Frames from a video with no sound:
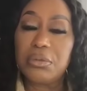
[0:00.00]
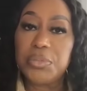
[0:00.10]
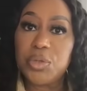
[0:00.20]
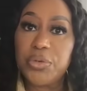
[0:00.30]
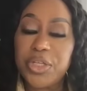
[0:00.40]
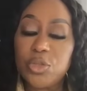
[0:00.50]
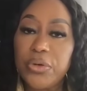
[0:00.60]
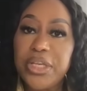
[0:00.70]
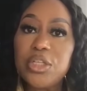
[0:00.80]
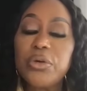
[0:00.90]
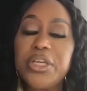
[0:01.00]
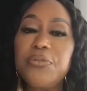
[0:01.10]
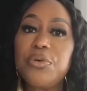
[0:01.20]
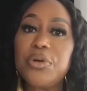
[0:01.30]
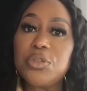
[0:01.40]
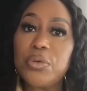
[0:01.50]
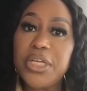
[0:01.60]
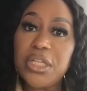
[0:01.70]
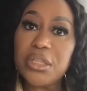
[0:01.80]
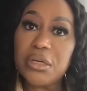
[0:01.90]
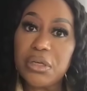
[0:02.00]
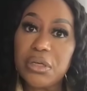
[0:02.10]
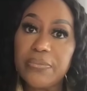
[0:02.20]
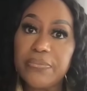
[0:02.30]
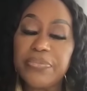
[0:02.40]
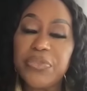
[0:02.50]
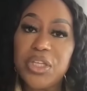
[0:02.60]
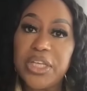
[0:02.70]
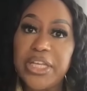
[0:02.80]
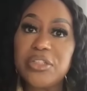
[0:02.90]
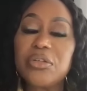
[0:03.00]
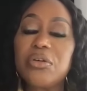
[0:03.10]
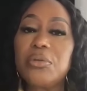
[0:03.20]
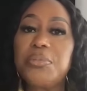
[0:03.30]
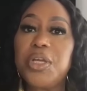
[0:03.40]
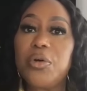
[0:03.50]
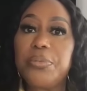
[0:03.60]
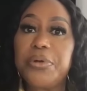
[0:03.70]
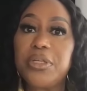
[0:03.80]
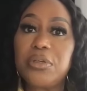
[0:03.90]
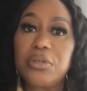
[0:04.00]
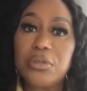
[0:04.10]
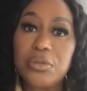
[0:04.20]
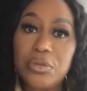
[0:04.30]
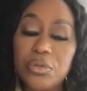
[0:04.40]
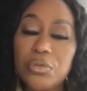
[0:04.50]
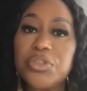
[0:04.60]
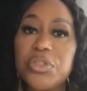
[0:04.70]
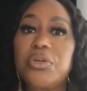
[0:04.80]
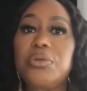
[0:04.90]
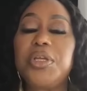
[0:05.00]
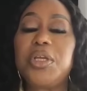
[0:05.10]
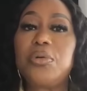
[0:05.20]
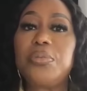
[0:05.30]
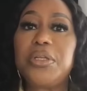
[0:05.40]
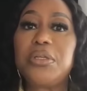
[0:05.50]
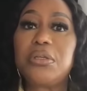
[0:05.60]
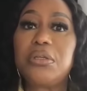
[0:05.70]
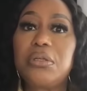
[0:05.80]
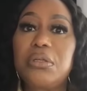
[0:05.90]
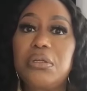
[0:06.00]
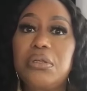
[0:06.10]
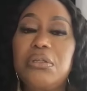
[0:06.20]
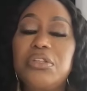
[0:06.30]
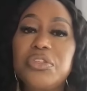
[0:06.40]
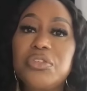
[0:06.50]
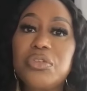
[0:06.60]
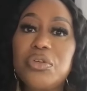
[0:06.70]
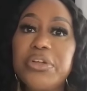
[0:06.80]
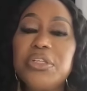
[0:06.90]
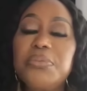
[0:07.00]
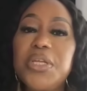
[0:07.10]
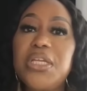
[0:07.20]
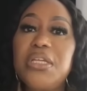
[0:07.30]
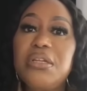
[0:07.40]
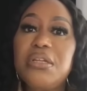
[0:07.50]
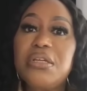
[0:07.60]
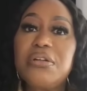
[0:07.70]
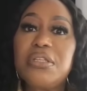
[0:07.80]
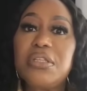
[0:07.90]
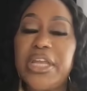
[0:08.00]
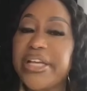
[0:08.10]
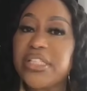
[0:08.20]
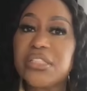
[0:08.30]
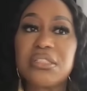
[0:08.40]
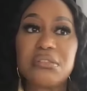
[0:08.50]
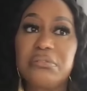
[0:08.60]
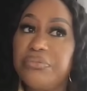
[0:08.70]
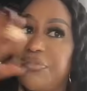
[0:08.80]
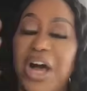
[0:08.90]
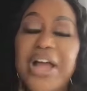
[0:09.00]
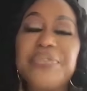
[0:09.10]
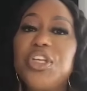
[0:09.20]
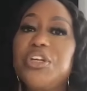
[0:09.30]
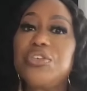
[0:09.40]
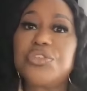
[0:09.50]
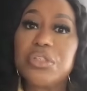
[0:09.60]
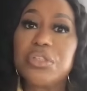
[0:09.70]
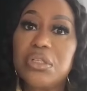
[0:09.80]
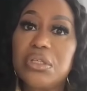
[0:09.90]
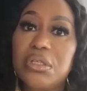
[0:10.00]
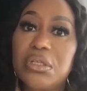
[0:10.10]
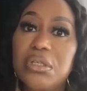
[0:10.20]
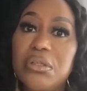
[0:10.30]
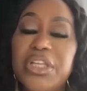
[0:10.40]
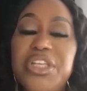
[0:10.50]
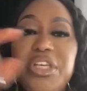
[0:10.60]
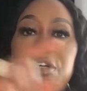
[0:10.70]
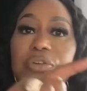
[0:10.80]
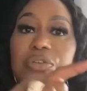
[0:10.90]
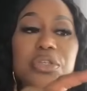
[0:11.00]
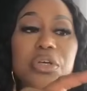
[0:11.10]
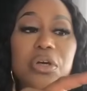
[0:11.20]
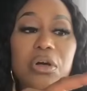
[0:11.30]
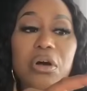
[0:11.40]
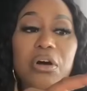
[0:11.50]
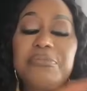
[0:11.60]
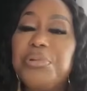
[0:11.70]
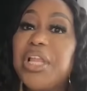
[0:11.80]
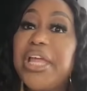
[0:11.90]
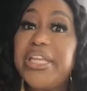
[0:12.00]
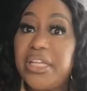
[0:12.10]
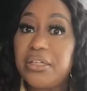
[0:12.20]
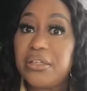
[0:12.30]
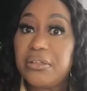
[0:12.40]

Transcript: Between 2024 and 2030, gates are going to be open, doors are going to be open. This is going to be the next 5 years, the years of plenty.